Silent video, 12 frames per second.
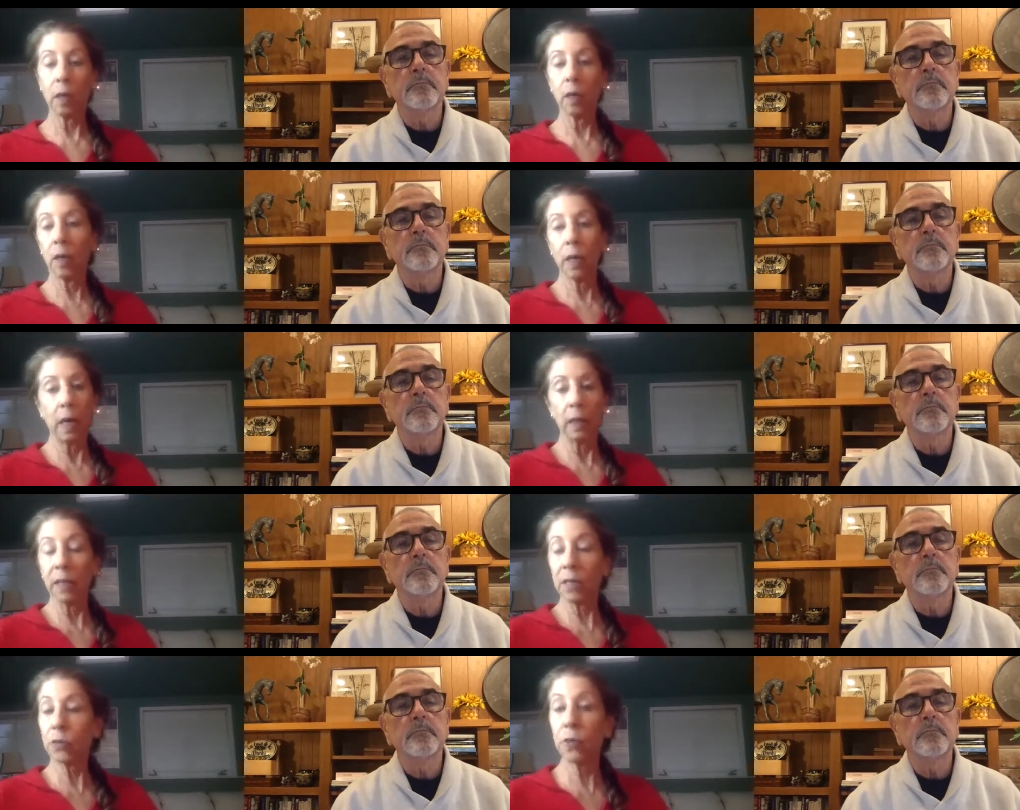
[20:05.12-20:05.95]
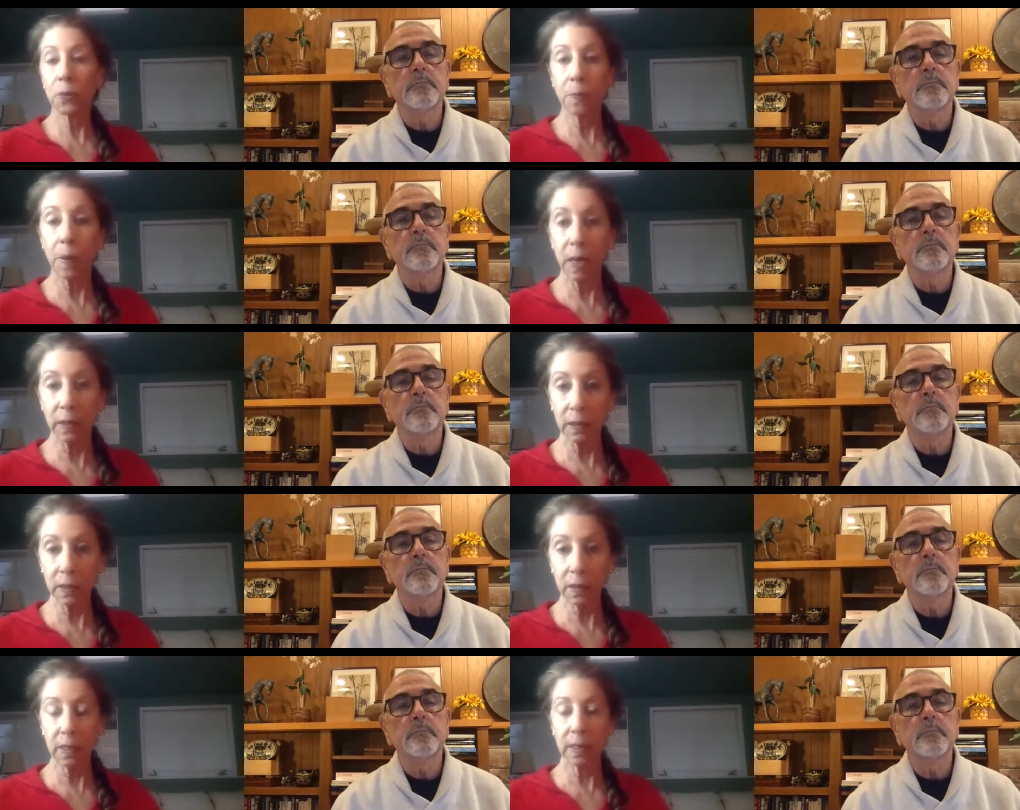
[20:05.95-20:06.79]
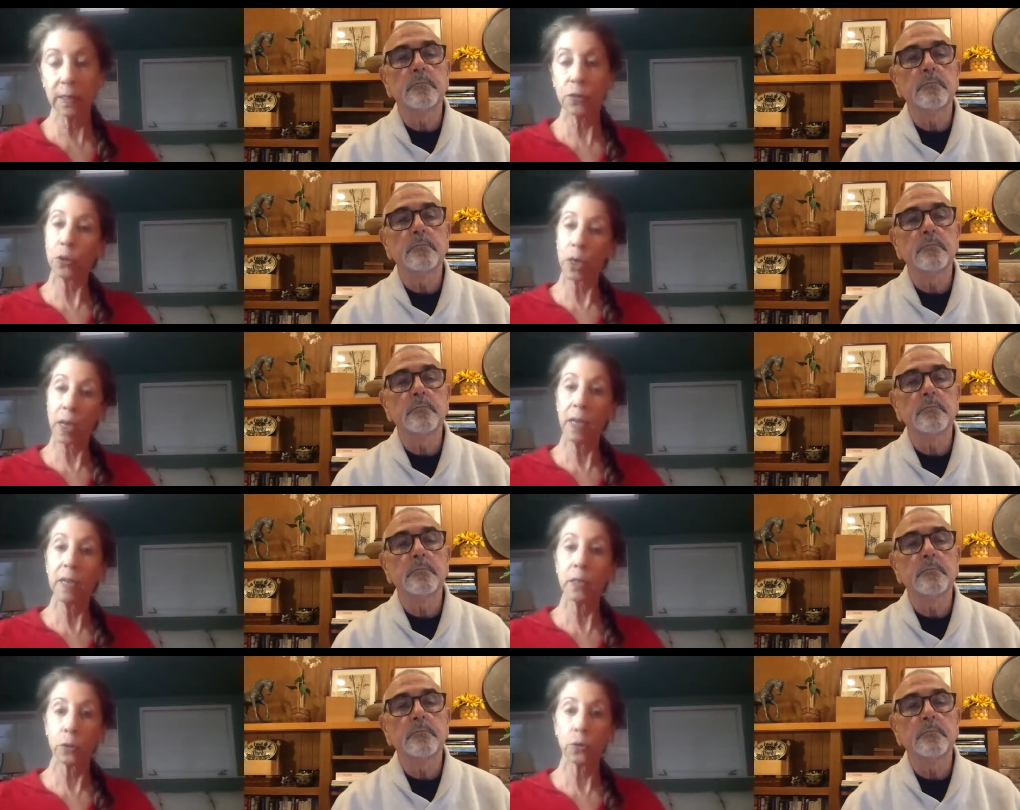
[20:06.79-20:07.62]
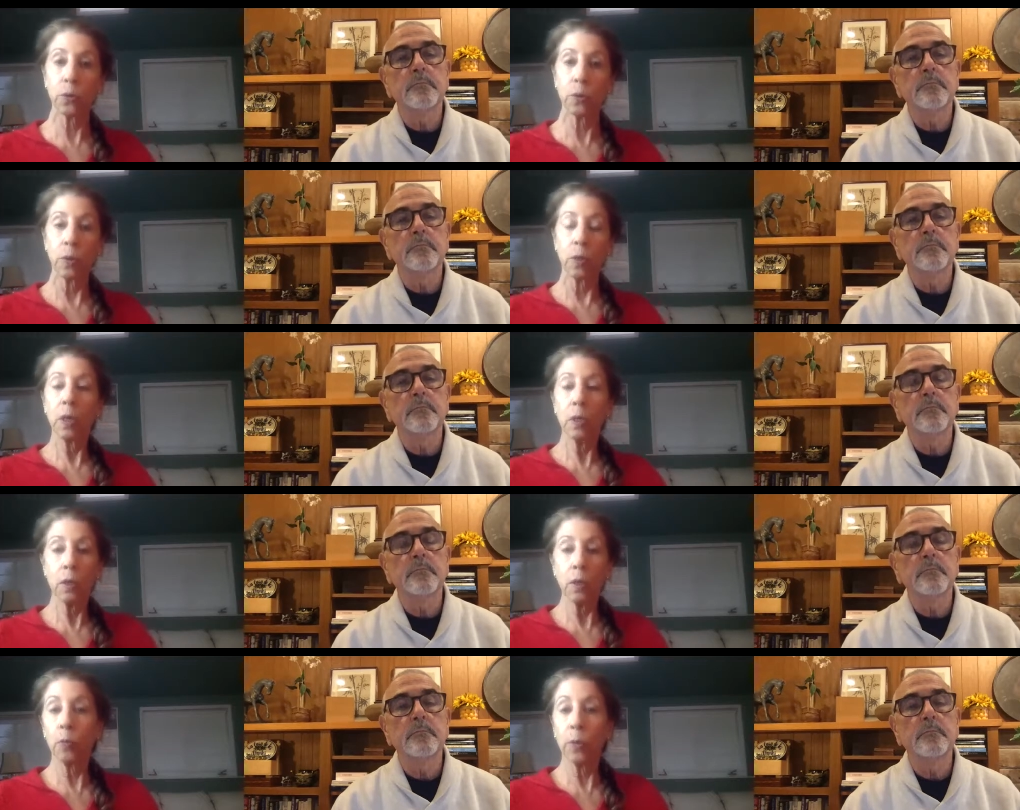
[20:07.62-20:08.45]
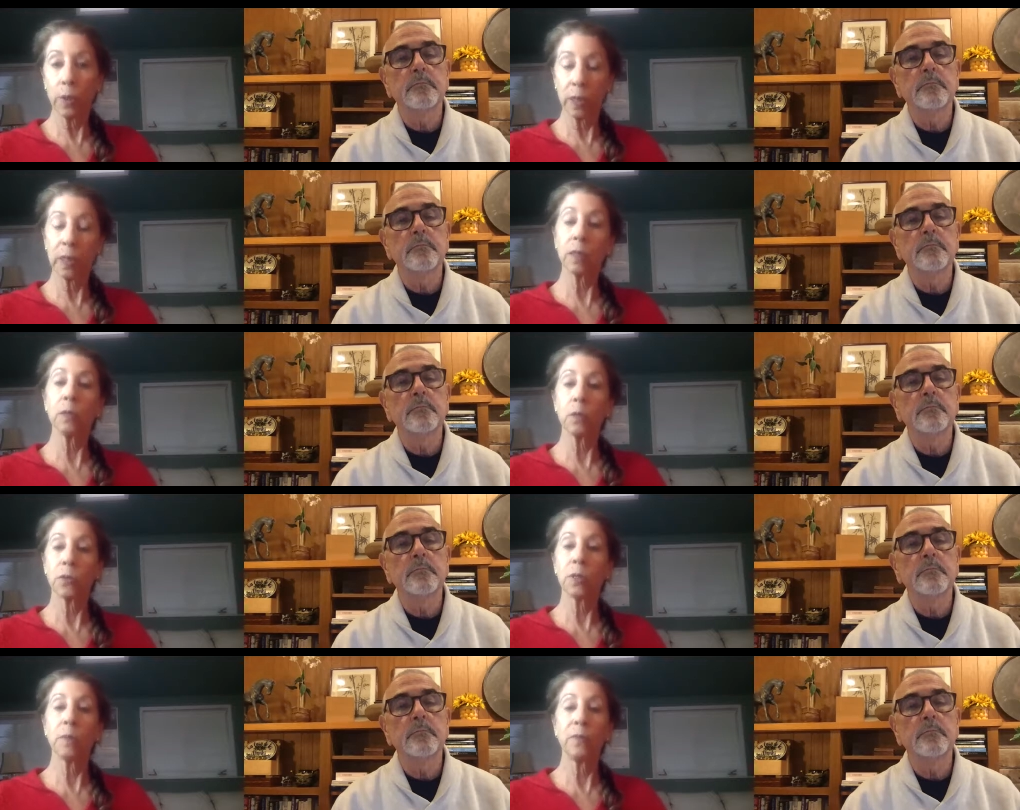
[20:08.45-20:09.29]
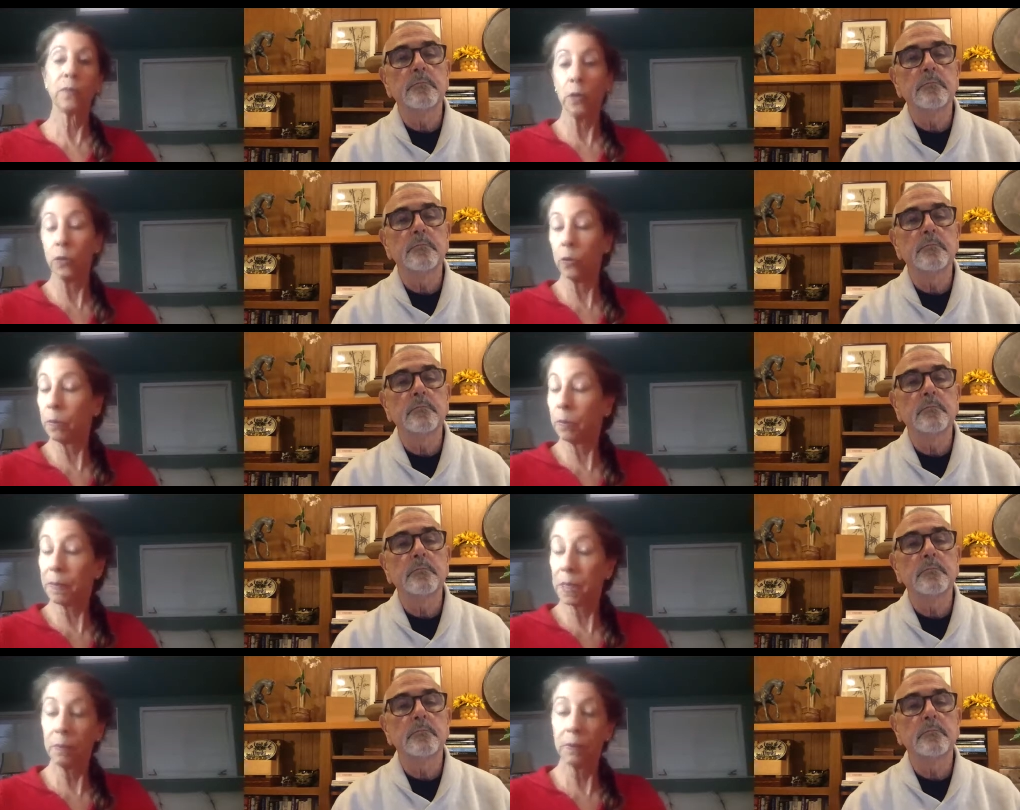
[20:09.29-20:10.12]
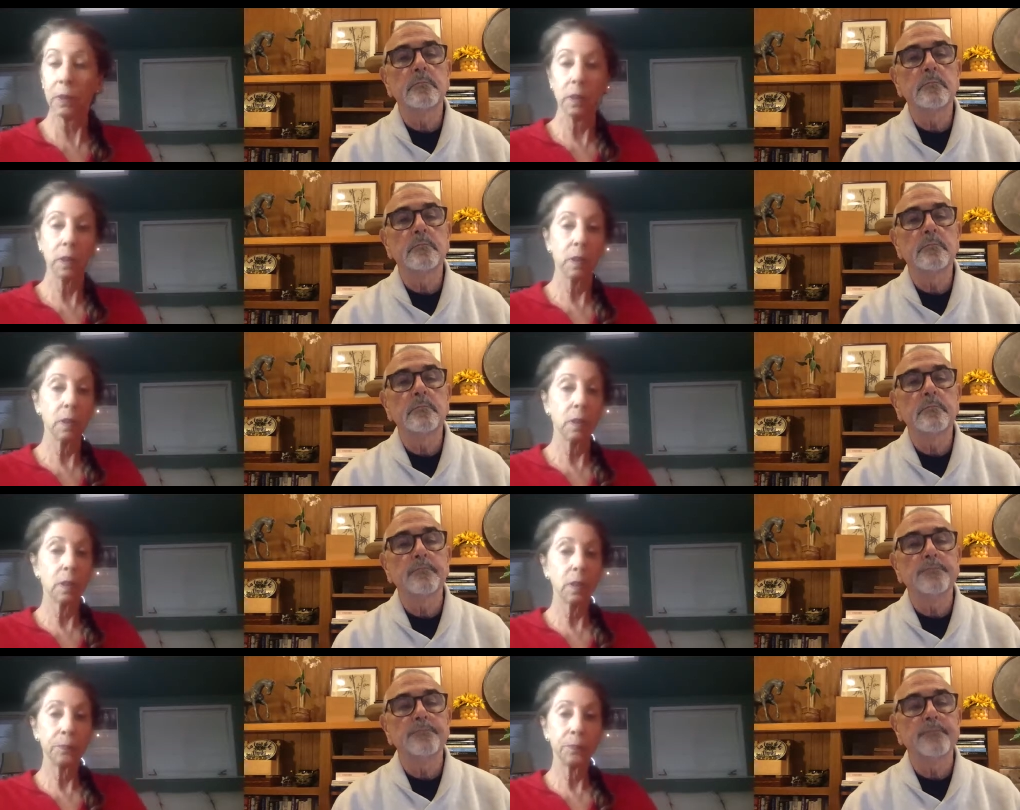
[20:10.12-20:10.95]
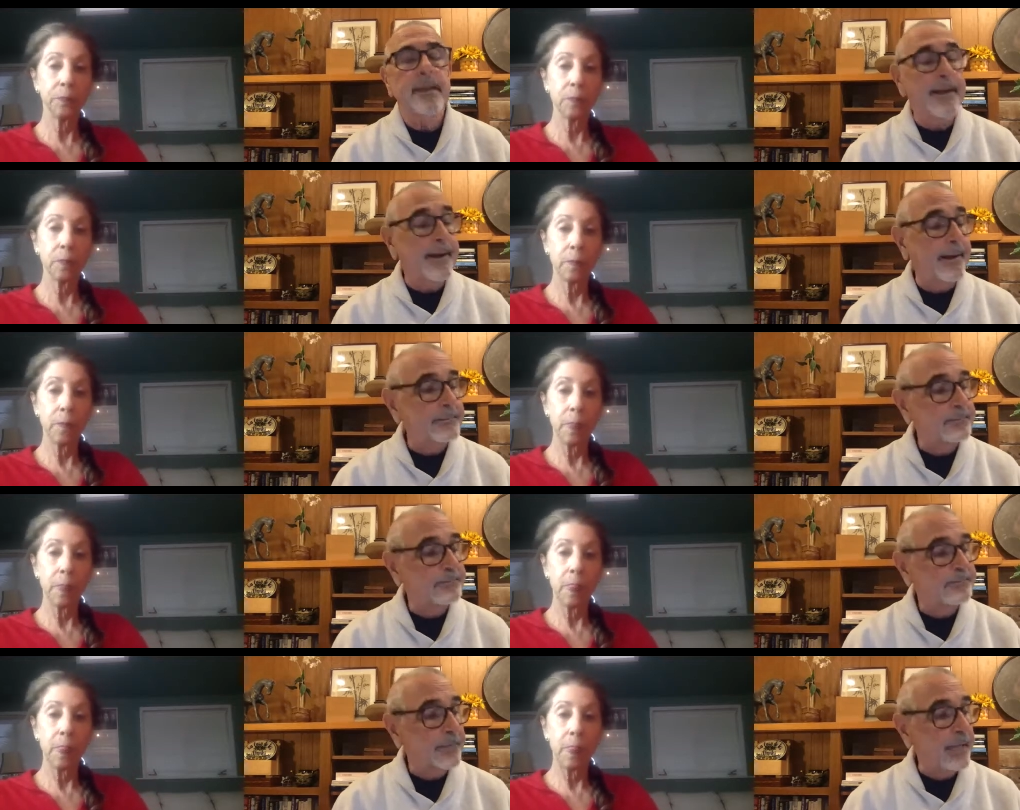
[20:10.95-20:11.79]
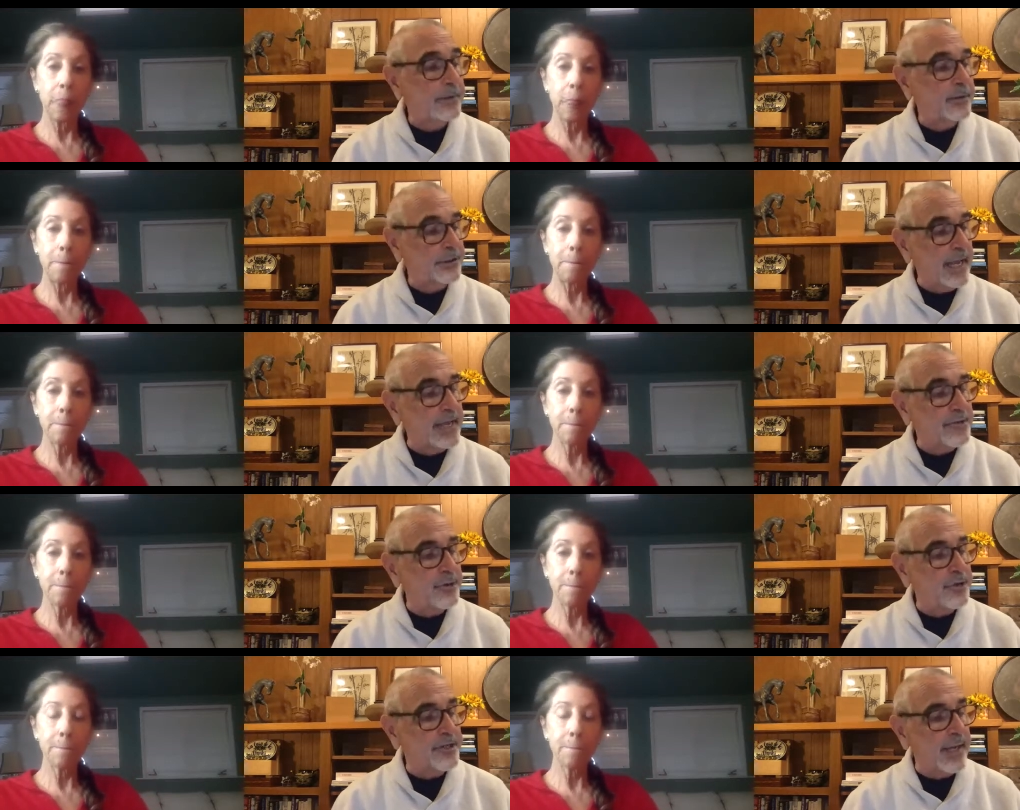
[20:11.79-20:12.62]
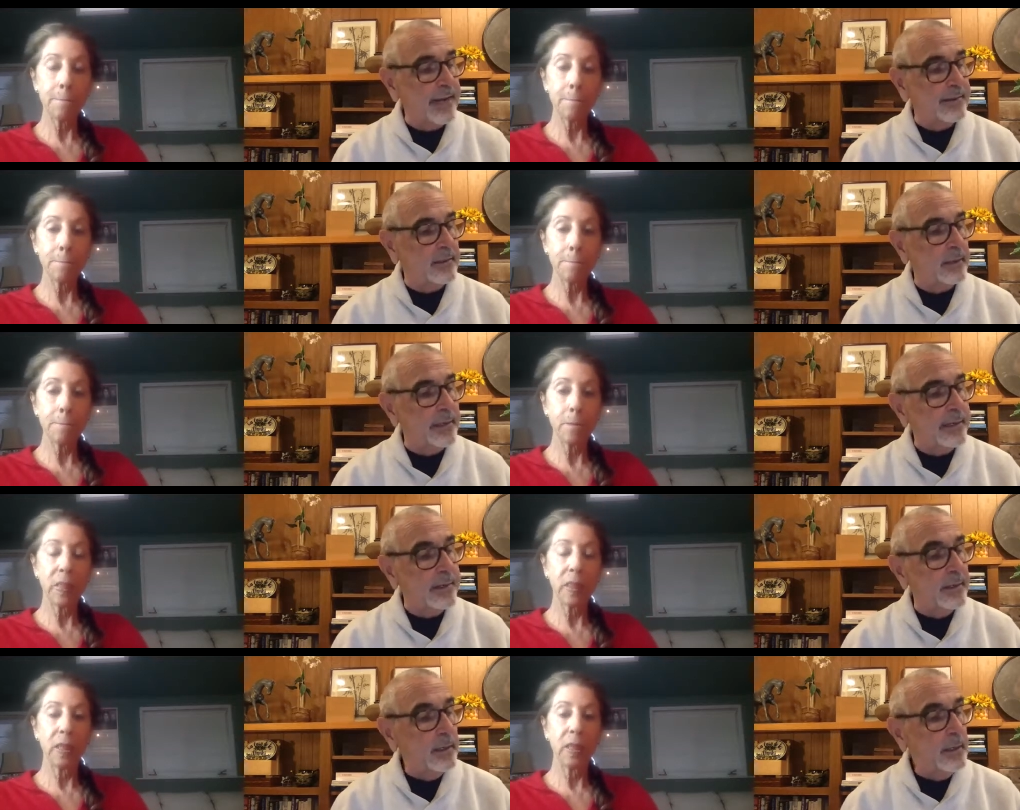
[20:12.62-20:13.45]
Speaker 1: uh, unless this policy is changed, we're going to lose some vulnerable people.
Speaker 2: Yeah. And you, as you say in the lead,